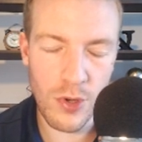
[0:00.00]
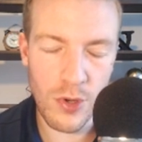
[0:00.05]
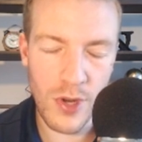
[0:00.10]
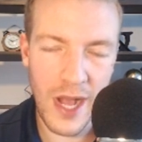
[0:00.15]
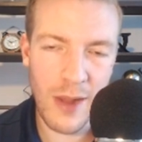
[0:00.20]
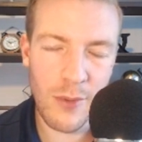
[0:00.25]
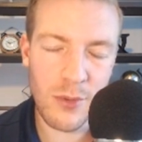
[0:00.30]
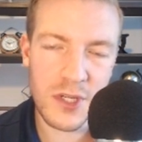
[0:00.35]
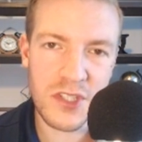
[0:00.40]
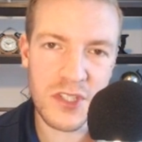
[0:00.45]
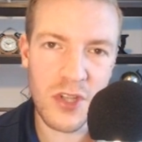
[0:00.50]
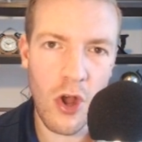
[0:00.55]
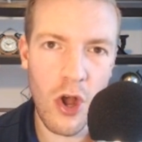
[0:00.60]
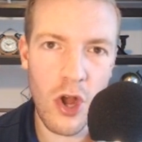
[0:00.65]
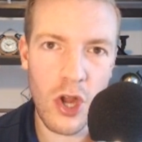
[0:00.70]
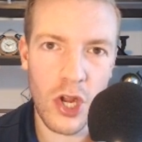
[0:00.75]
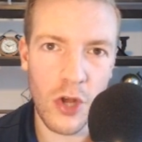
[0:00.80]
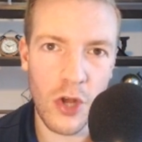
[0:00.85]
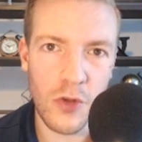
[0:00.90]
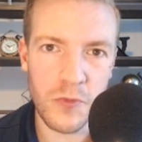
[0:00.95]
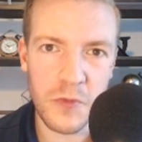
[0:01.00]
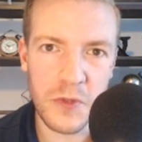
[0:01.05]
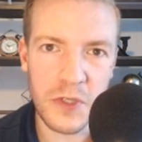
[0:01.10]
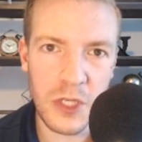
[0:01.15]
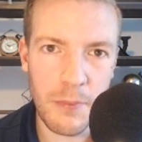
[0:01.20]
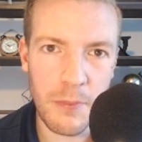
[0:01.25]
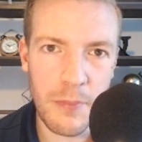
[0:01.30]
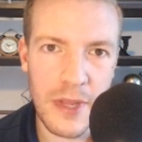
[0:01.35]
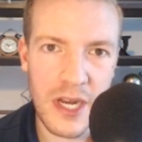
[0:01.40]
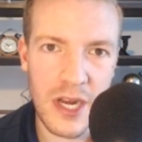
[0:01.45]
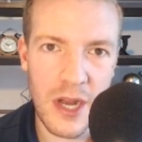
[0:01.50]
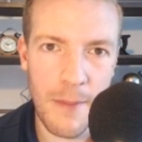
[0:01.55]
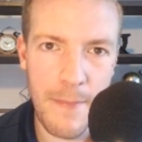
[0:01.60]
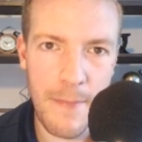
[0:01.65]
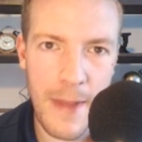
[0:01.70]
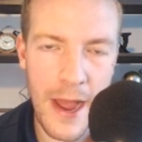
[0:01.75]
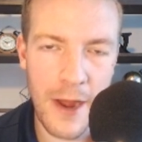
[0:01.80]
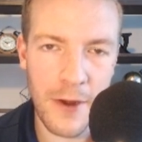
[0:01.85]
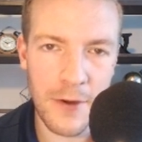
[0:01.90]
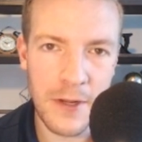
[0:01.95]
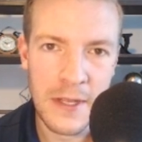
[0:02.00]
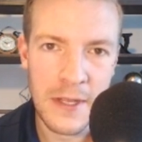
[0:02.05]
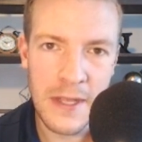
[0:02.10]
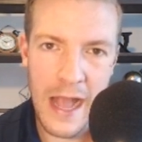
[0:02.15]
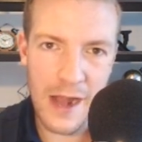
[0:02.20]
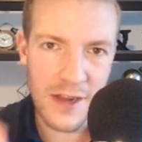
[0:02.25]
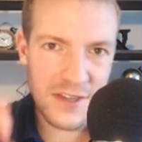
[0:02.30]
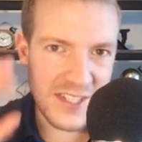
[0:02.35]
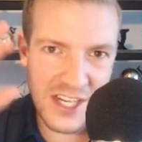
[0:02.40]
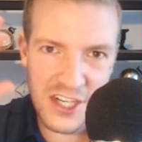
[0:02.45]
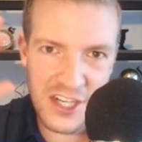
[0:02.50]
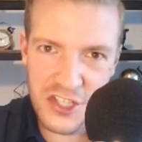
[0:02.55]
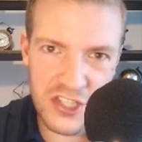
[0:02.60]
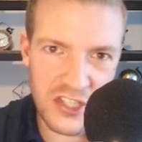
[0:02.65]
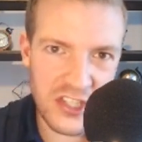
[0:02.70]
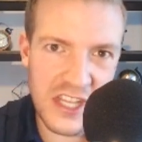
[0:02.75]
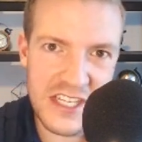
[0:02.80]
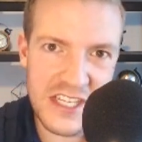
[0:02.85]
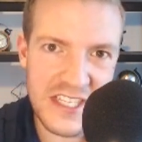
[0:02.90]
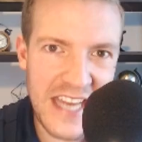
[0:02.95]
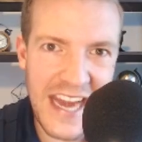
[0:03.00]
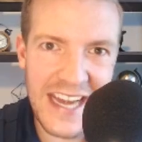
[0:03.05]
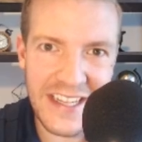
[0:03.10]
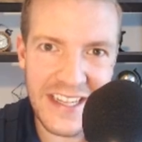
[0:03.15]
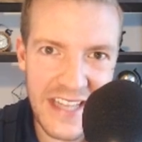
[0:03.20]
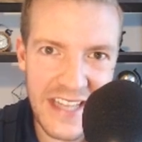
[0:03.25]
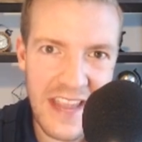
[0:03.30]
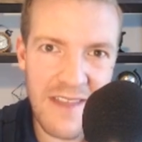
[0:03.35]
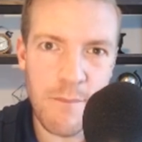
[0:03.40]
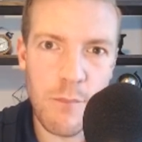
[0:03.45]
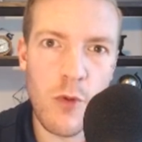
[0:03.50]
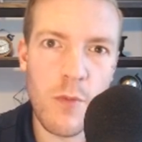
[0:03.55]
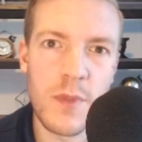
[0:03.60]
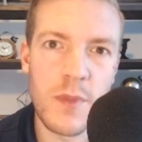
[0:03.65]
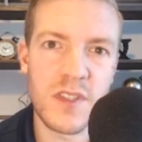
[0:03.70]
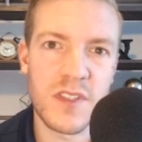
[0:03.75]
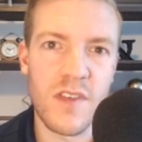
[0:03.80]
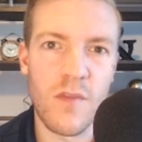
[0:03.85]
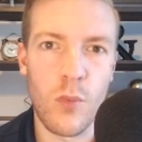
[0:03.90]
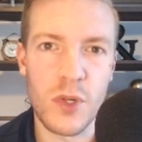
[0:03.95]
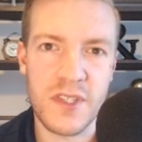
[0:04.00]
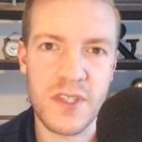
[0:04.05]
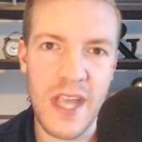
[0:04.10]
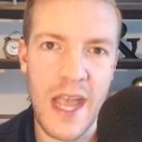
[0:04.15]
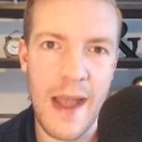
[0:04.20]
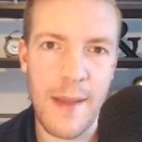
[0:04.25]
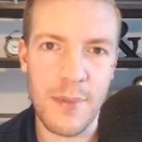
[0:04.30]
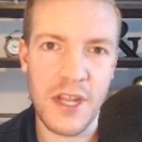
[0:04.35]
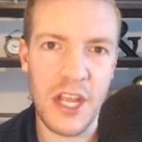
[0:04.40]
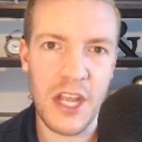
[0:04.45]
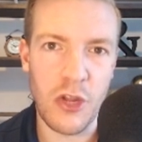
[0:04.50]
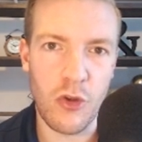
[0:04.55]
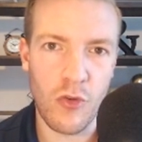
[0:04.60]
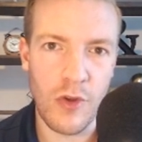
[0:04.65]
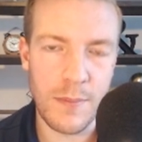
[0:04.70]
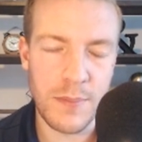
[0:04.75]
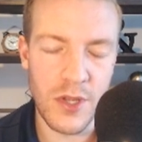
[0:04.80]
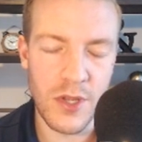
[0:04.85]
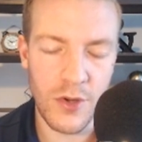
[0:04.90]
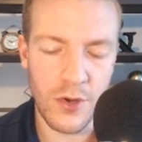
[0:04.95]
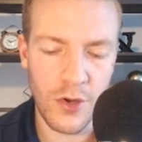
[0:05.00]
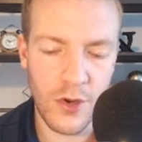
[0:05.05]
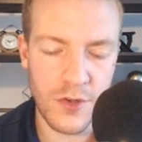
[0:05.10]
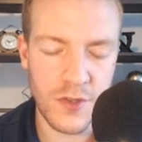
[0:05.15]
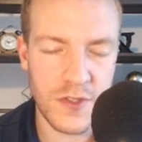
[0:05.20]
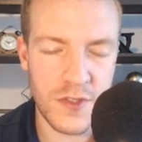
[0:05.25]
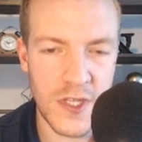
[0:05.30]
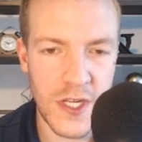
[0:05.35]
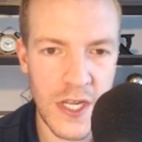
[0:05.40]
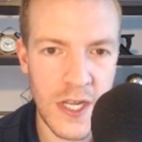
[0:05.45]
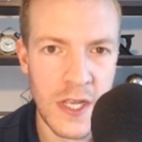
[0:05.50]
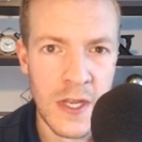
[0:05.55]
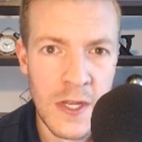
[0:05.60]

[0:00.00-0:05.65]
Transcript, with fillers: I want to talk a little bit about outside of just the day to day movements of what's happening in cryptocurrency,